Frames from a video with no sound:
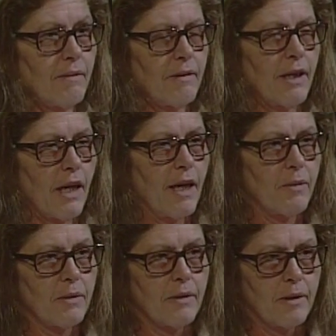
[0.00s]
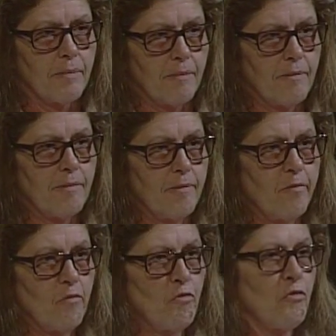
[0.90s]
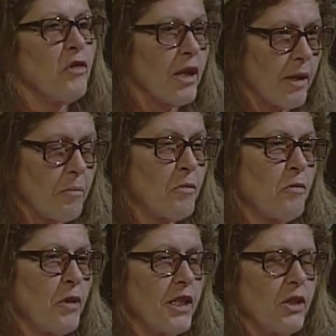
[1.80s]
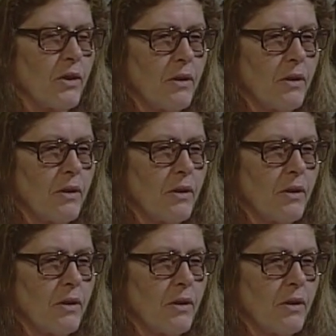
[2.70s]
that I was going to be a preacher.